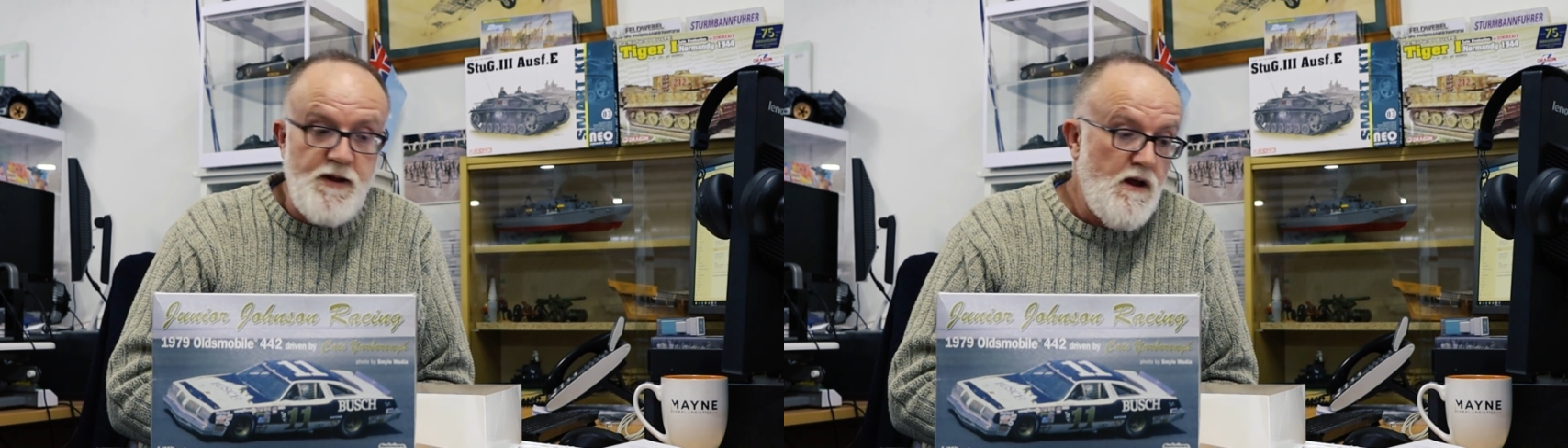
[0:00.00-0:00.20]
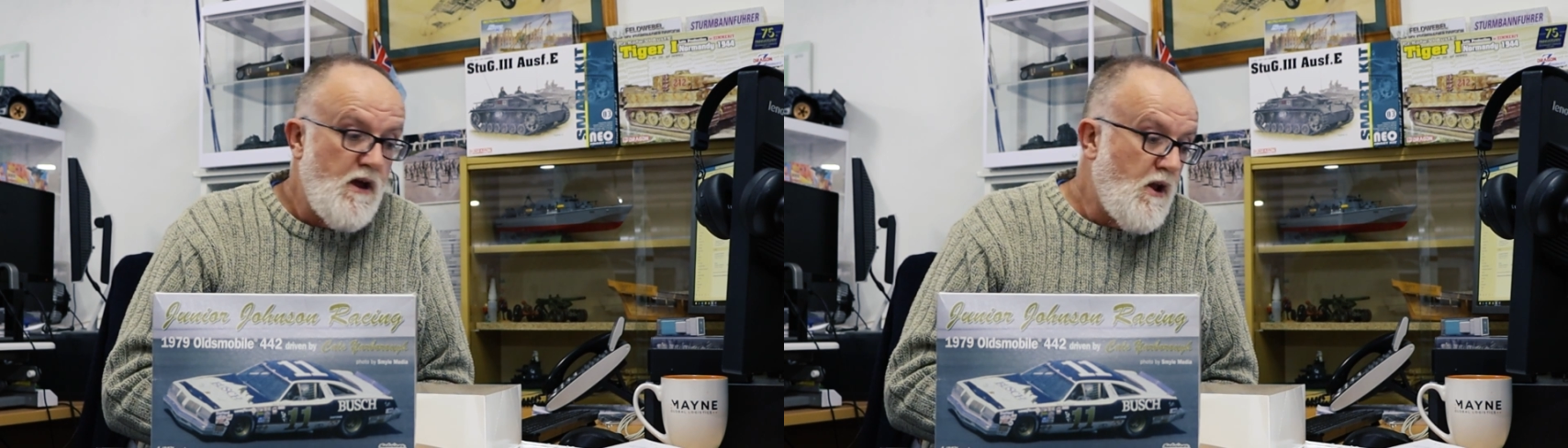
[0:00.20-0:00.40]

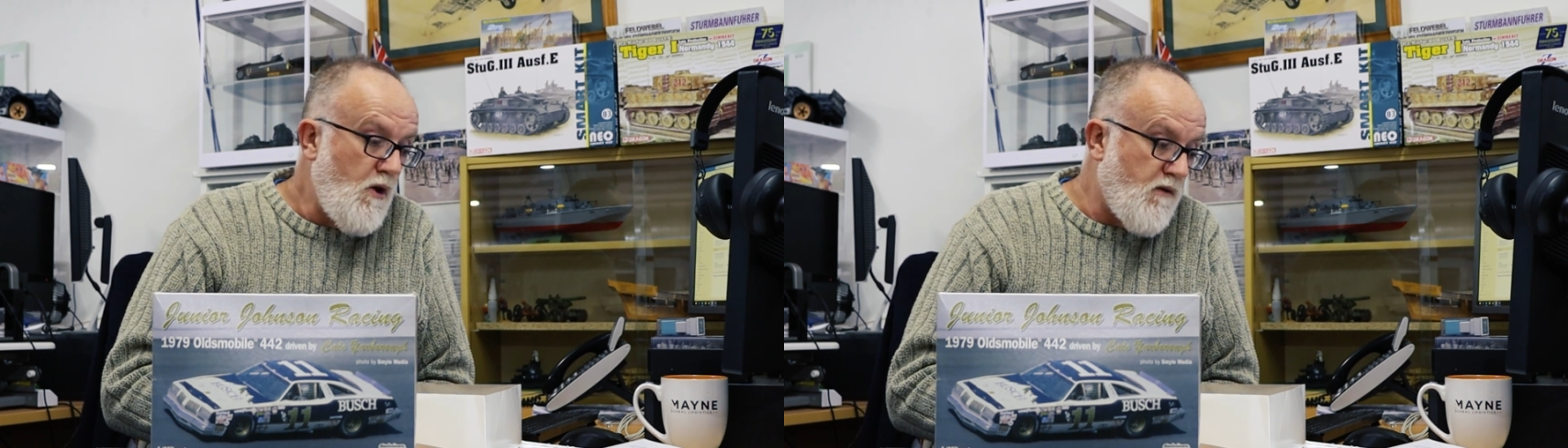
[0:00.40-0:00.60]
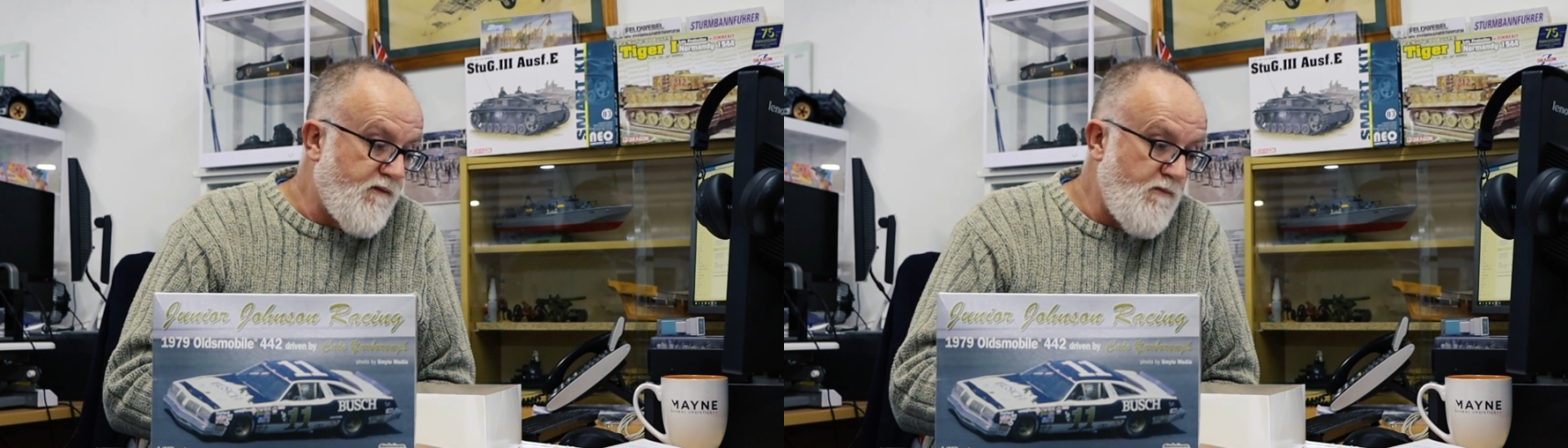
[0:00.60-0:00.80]
But
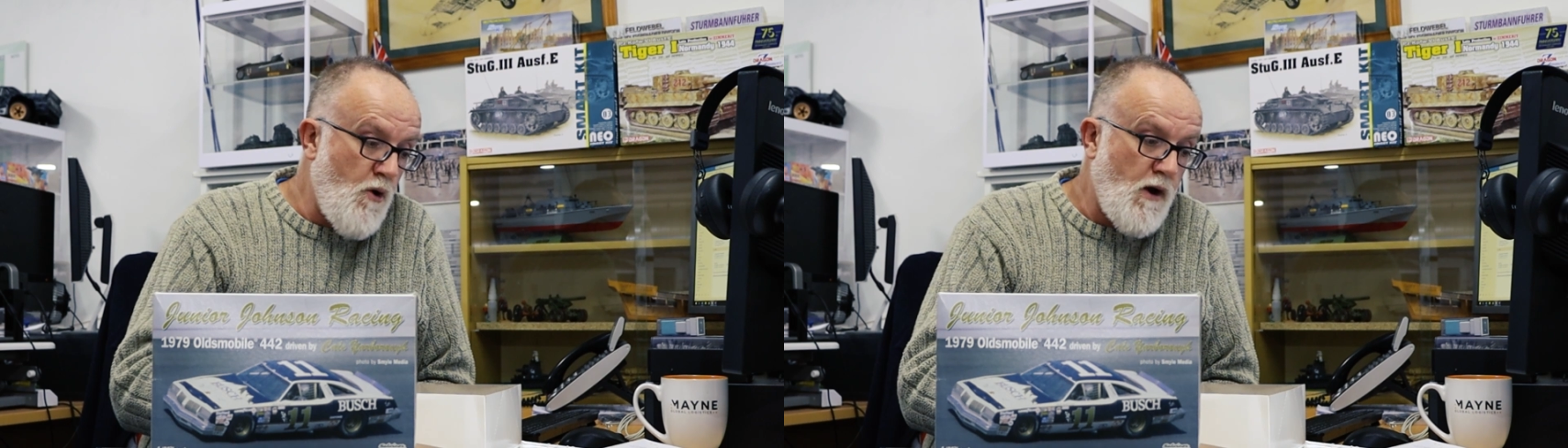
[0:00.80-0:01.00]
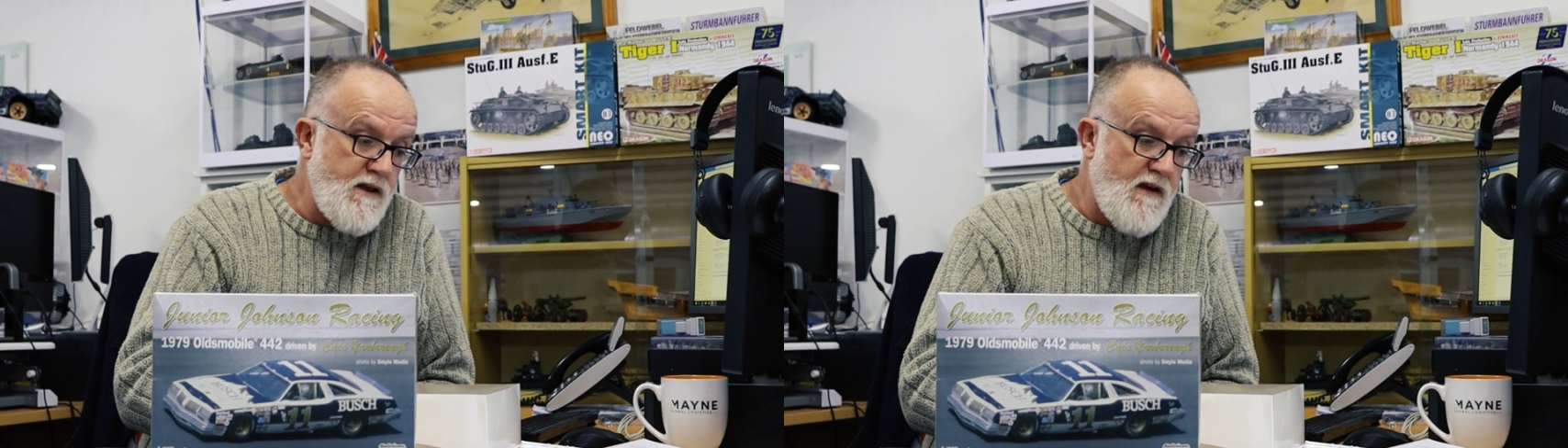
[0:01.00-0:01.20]
look, from
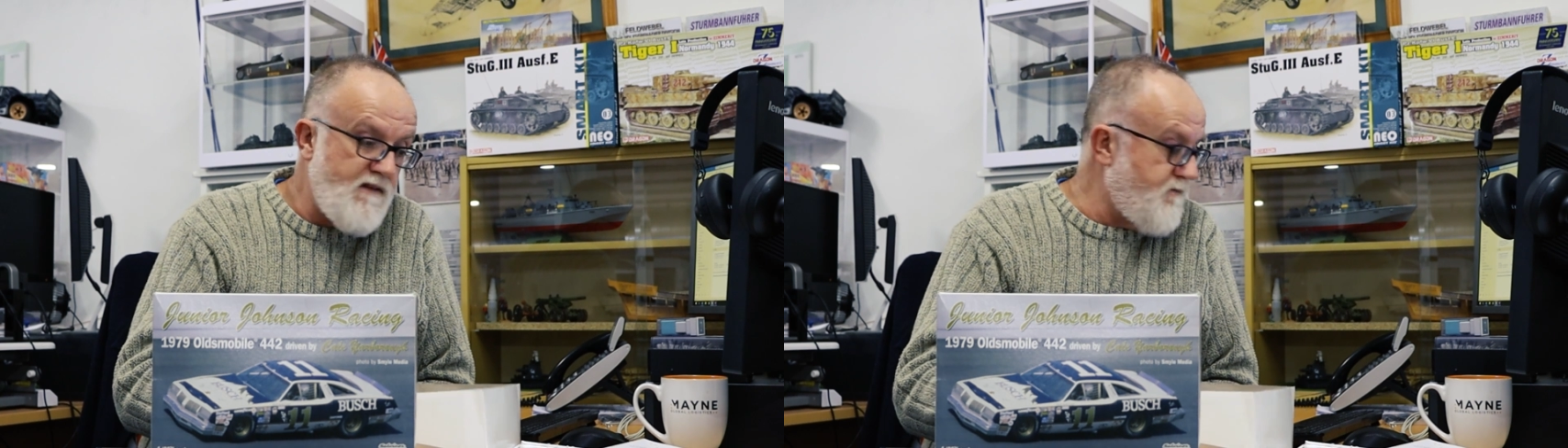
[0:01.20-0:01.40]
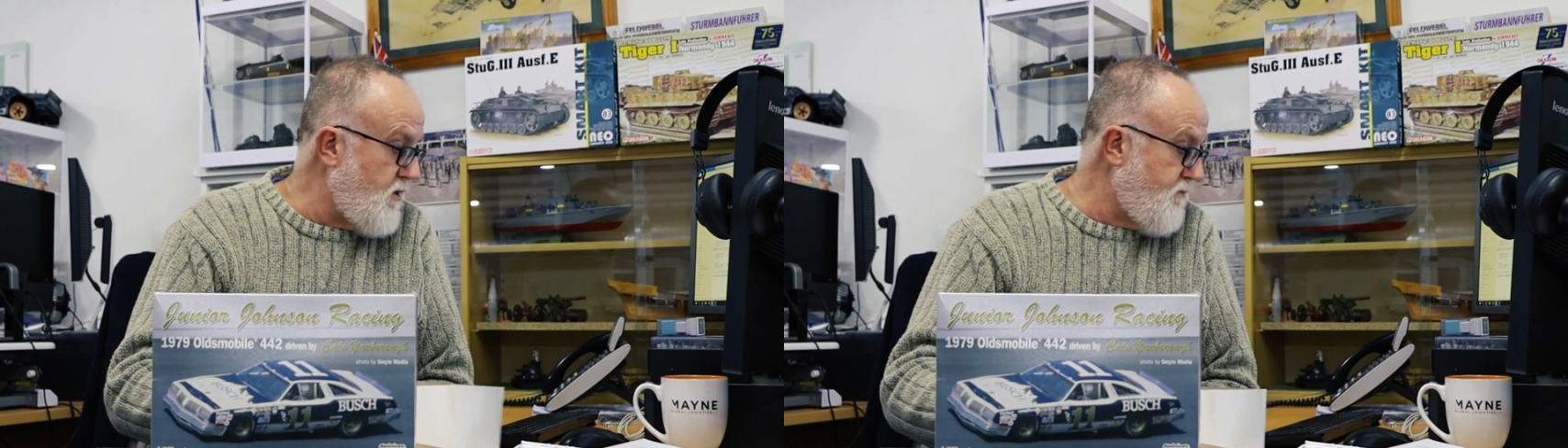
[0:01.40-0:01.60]
all
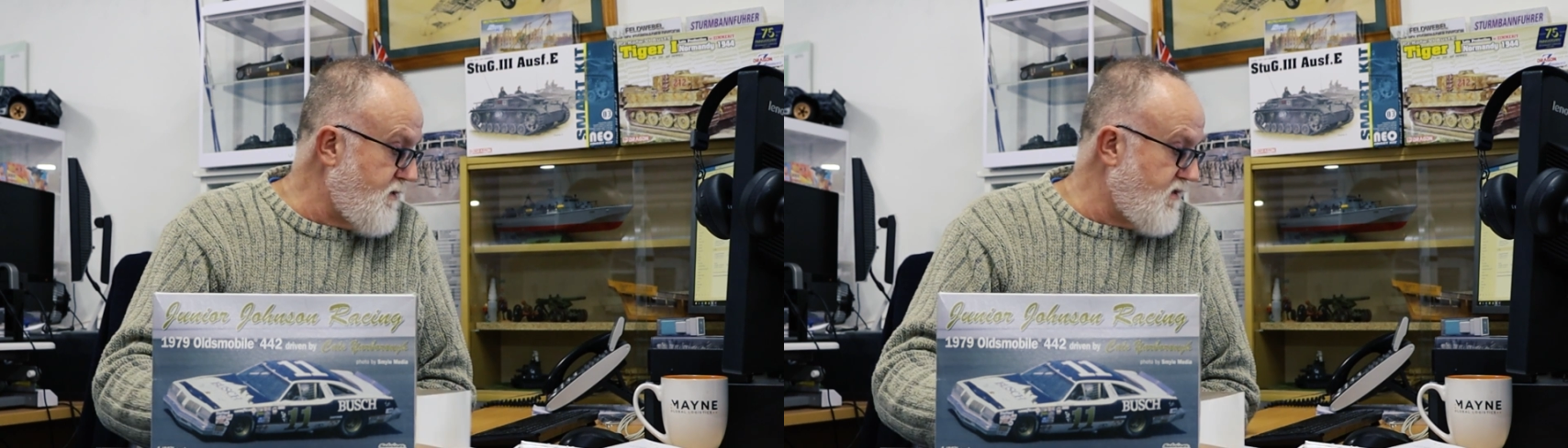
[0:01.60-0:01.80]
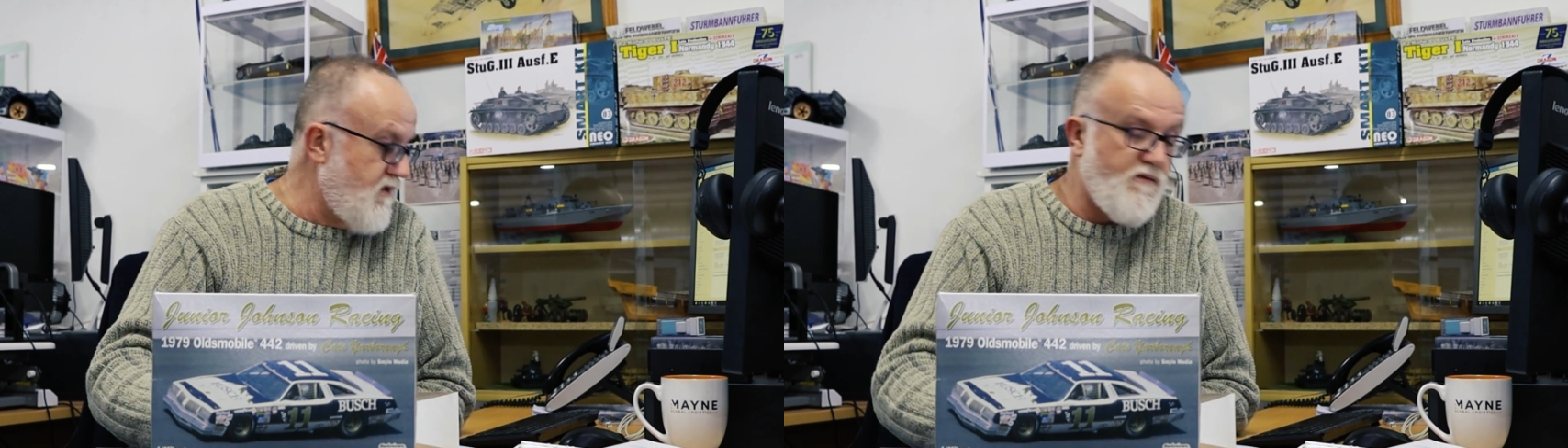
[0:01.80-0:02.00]
intents
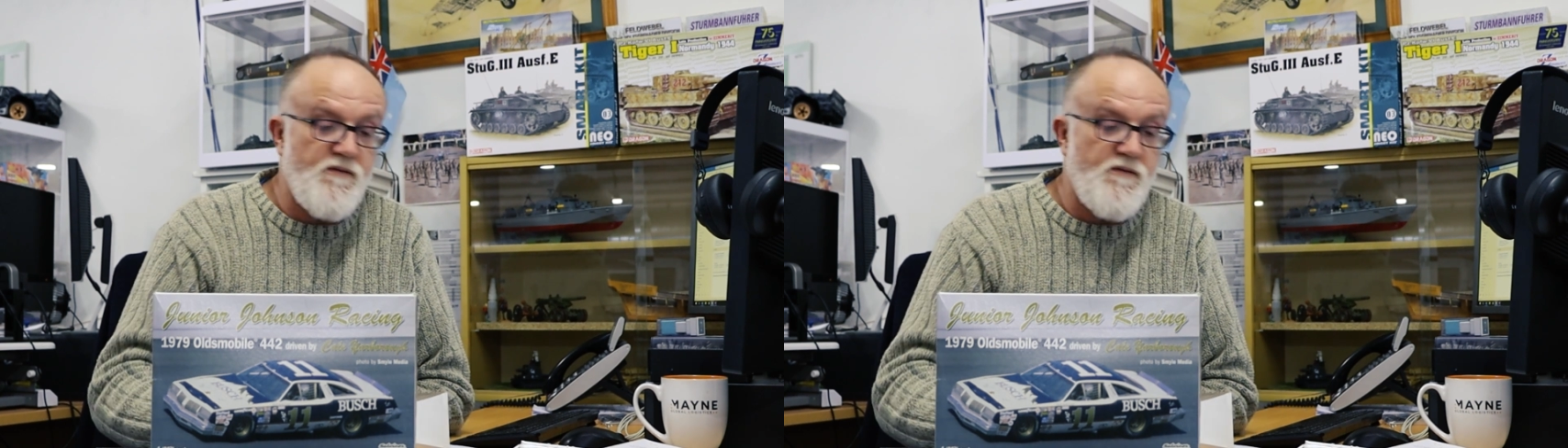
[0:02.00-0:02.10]
purposes,